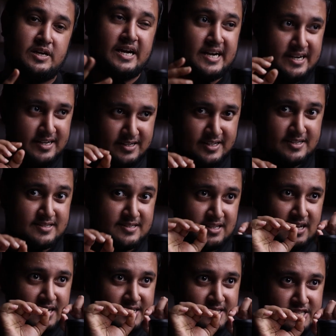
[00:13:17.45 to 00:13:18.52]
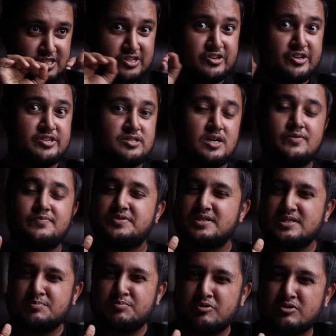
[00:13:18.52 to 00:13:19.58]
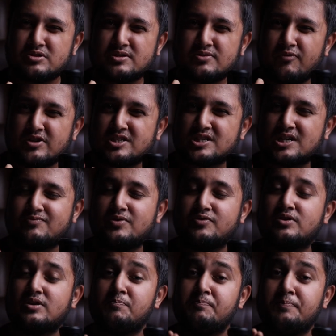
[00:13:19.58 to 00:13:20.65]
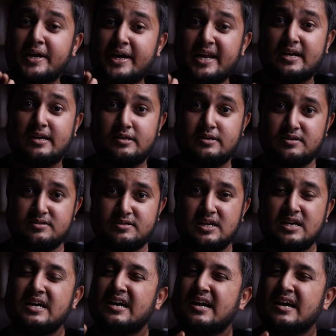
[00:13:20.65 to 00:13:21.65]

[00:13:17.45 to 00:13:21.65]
in this series of sports photography for beginners,